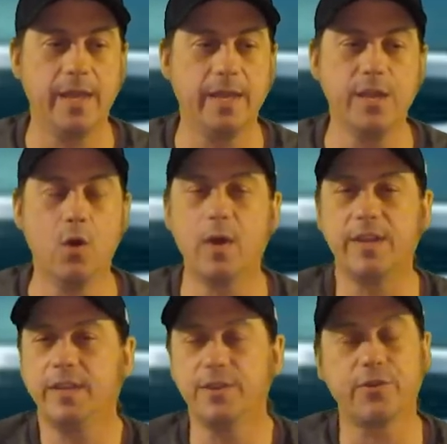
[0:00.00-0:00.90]
when
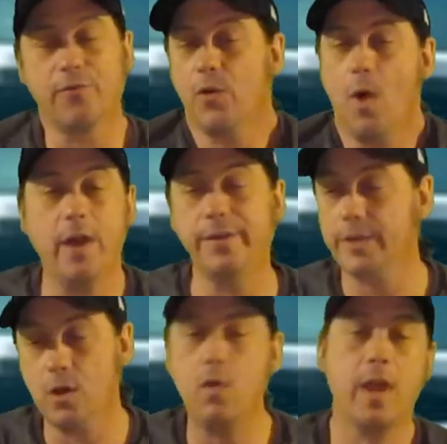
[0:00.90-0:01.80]
I say let's go for a walk,
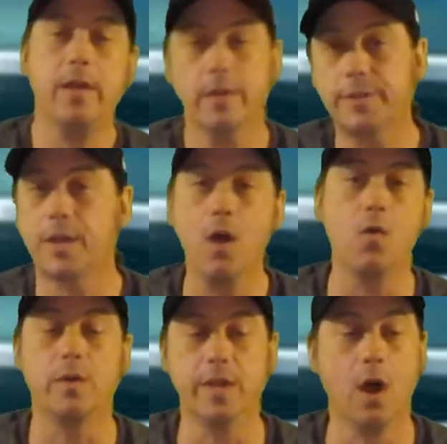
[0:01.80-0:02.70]
he's like, okay, let's
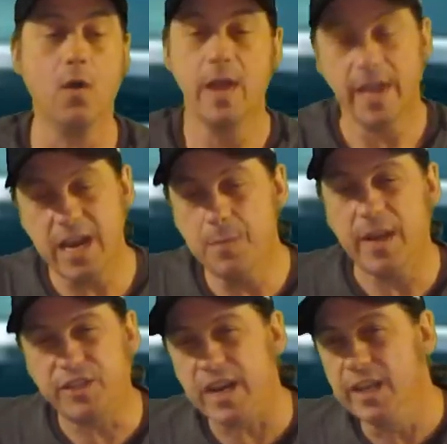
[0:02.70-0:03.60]
go. And he
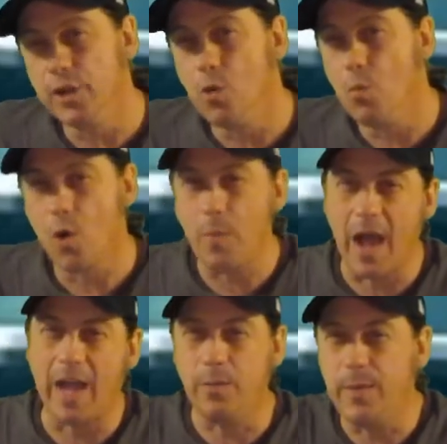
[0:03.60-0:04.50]
might stay a little more
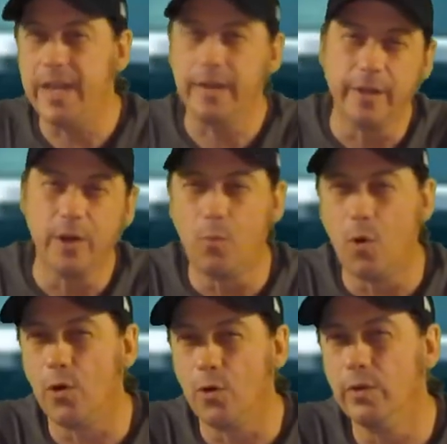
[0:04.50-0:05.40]
behind me and a little
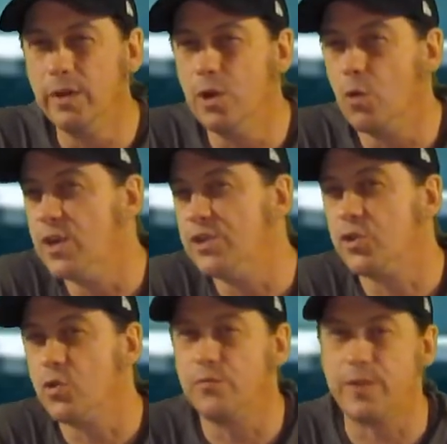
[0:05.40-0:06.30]
more,
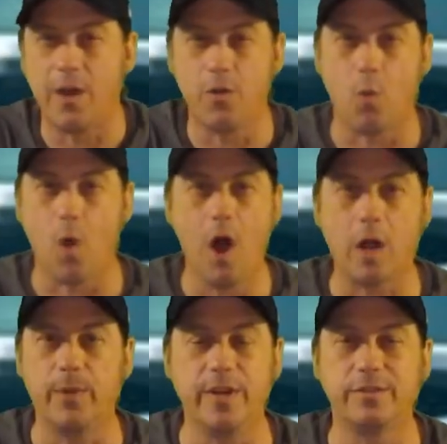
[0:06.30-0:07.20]
reserved on the
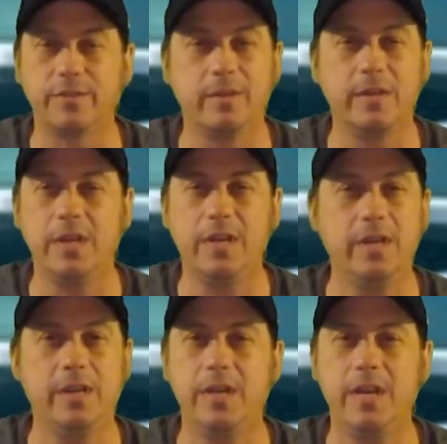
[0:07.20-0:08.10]
walk. But
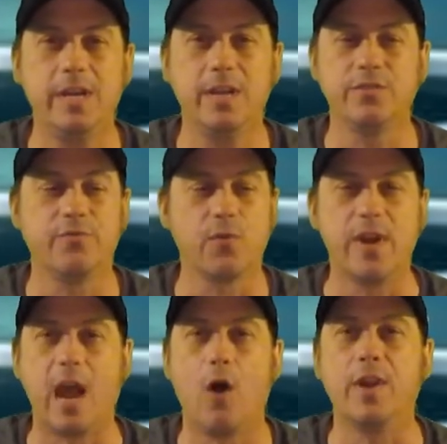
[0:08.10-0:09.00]
he doesn't
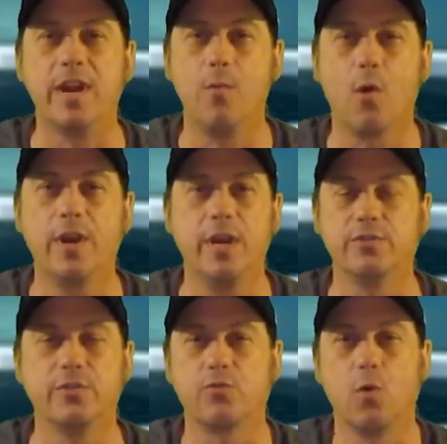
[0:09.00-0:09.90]
freak out anymore. He
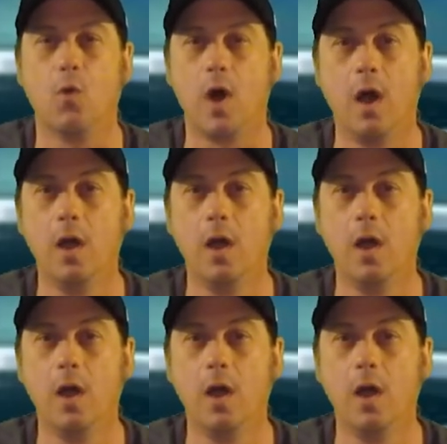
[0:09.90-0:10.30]
doesn't throw